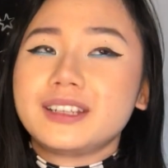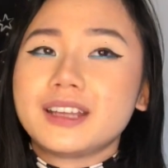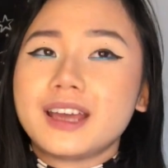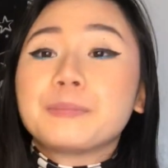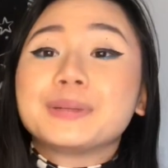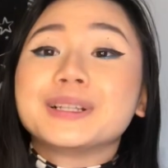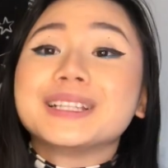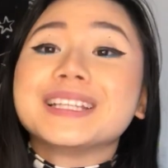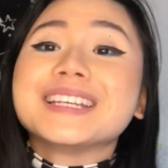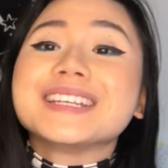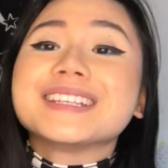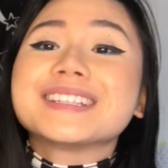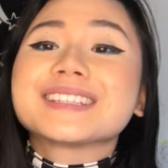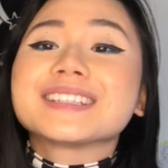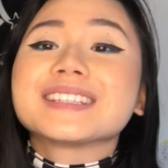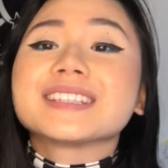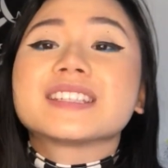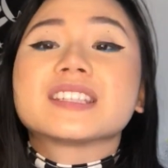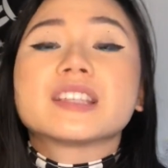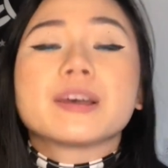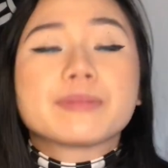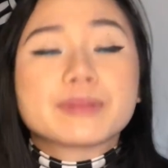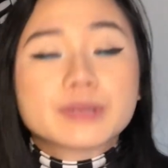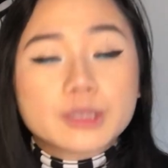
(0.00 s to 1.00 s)
Please
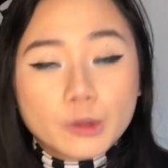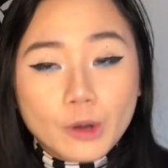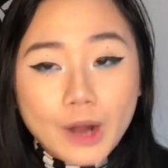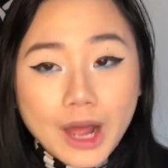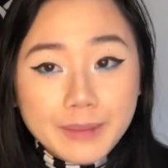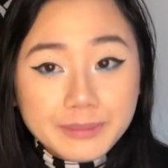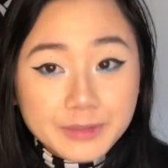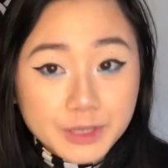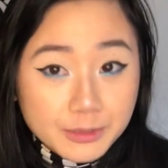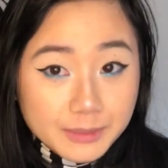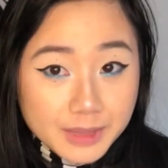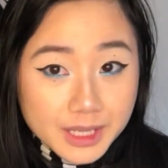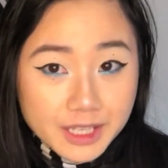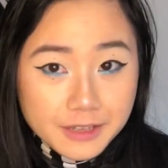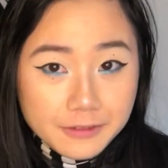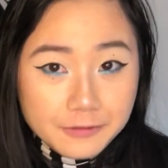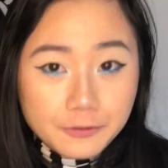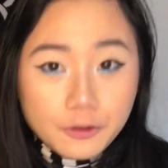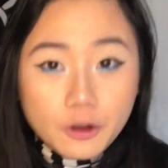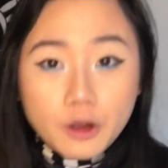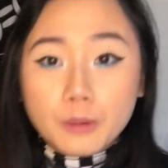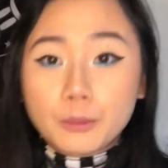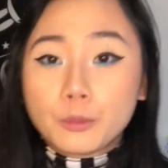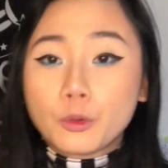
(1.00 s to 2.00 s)
subscribe to me
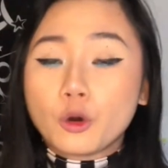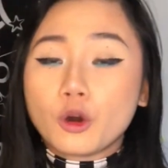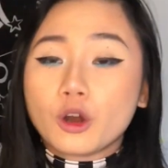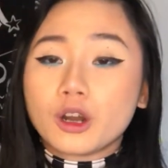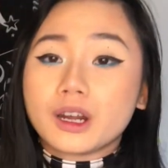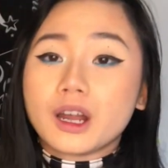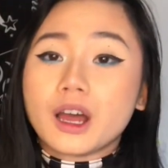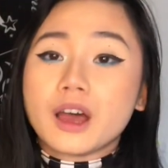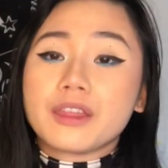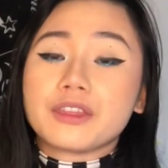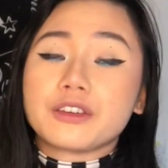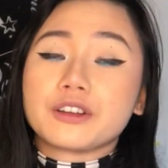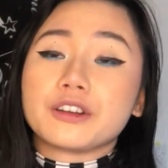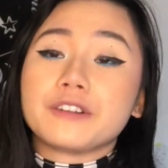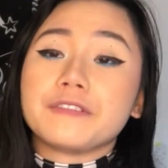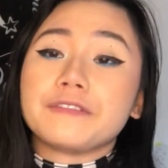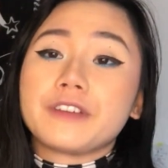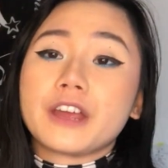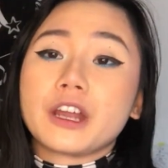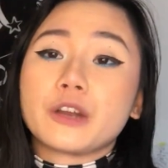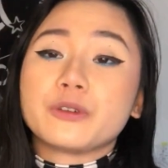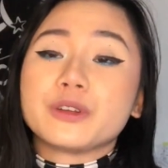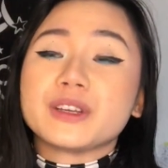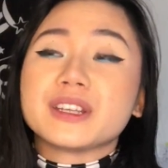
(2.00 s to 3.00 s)
for more other
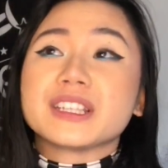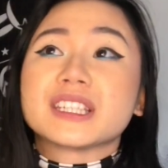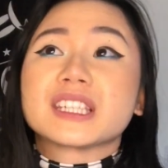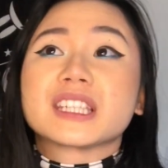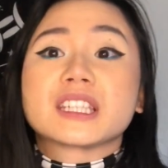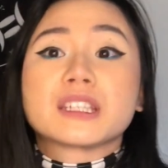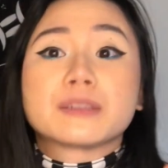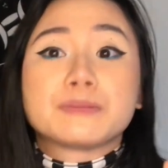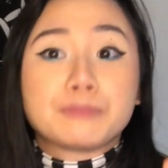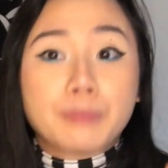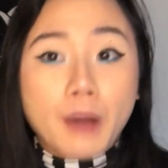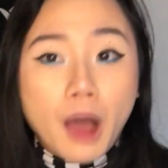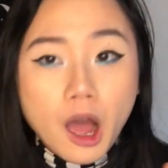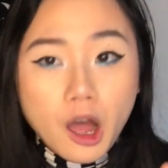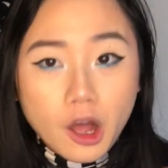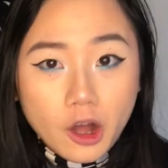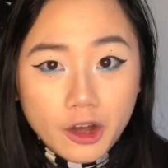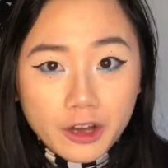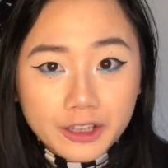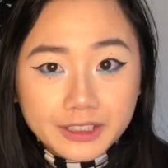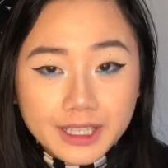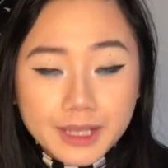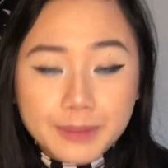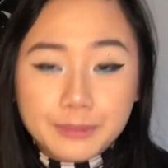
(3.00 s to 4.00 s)
very
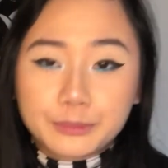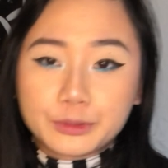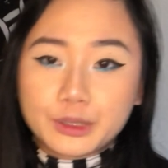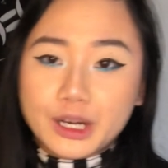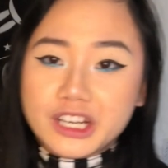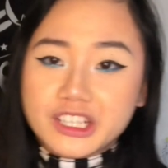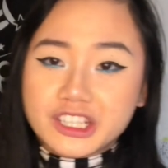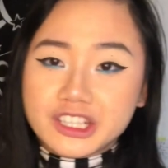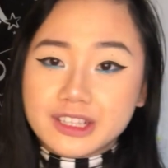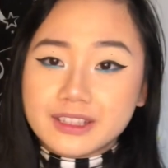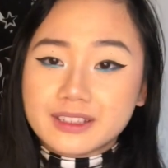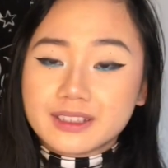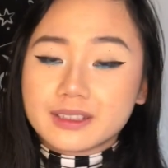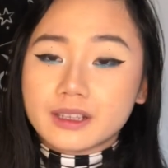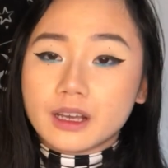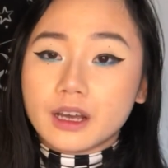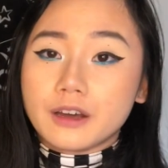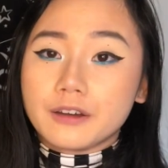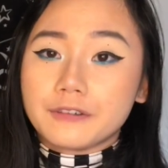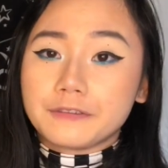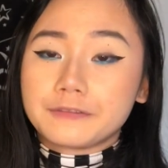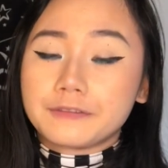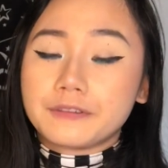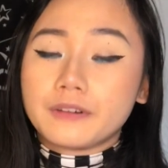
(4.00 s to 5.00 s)
spot-on impressions
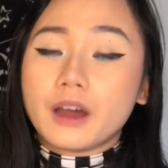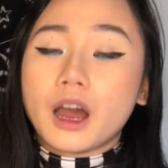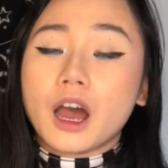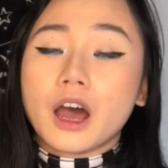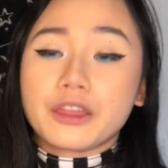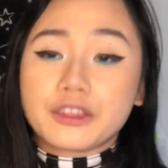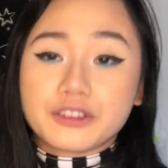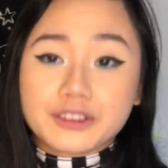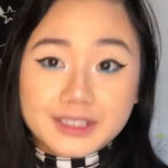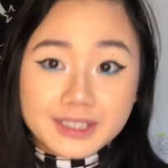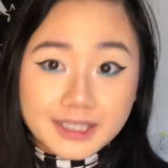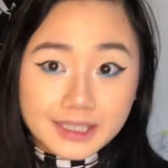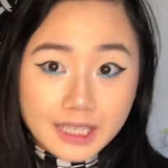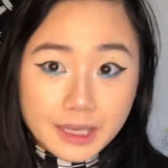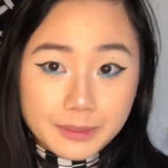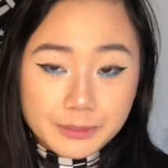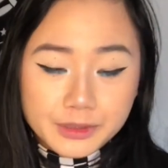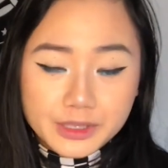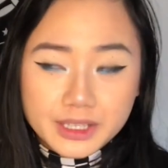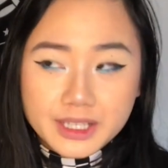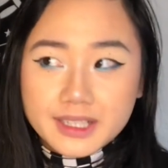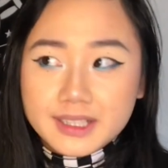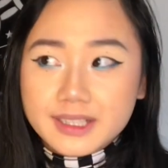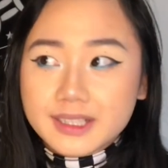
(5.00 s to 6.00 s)
of other
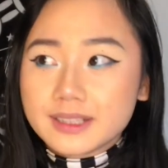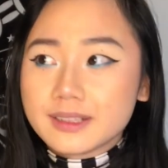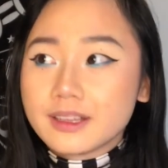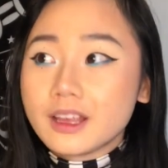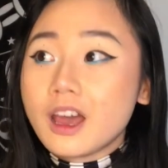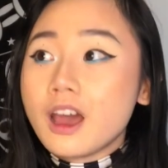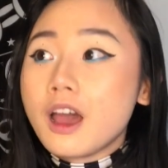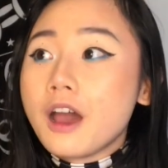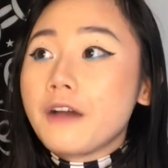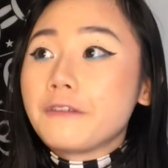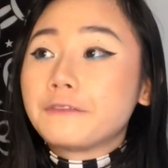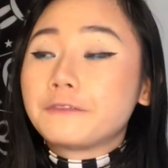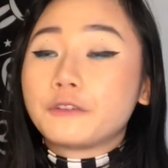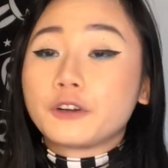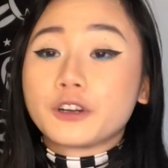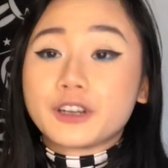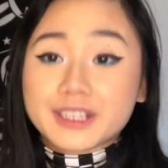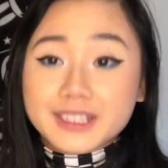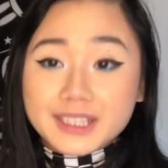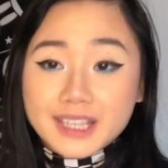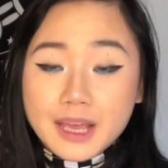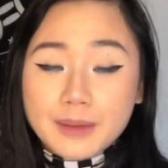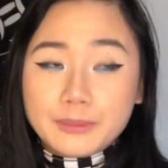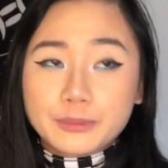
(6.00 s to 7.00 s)
celebrities. For
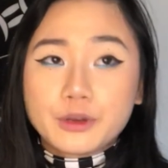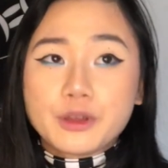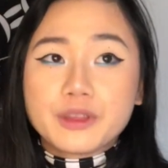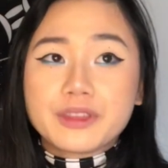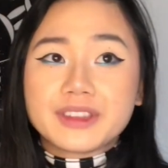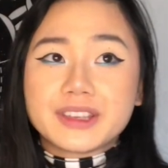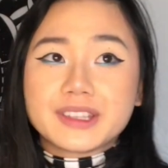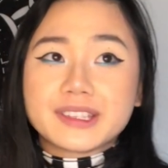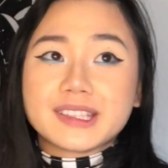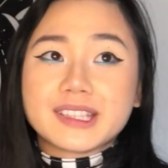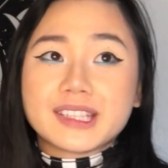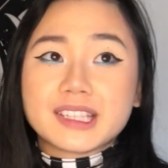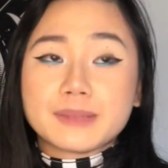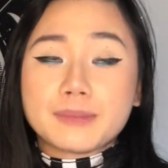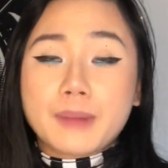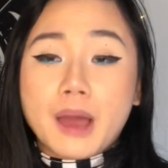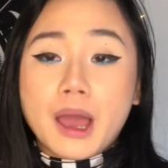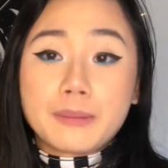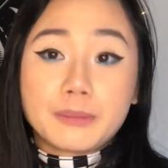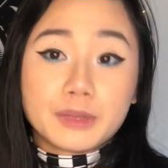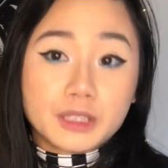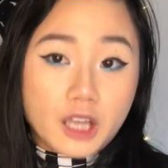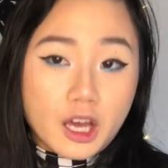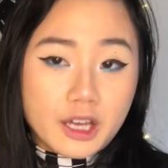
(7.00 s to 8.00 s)
example, this is my
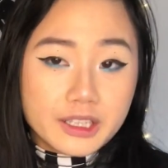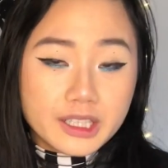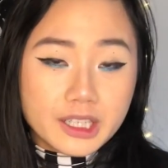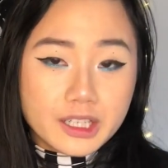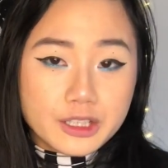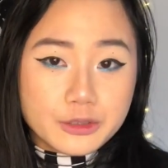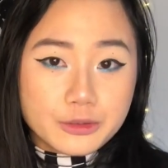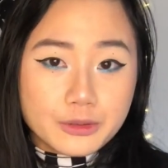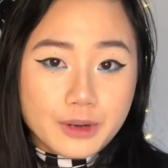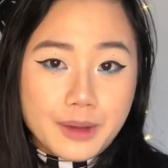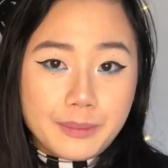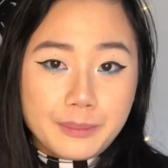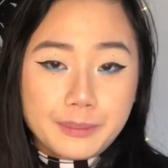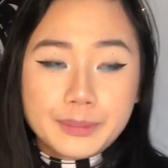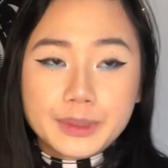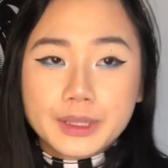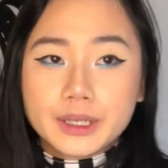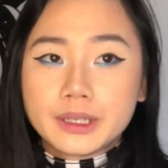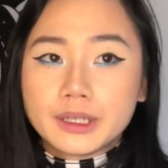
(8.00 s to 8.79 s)
Melania Trump.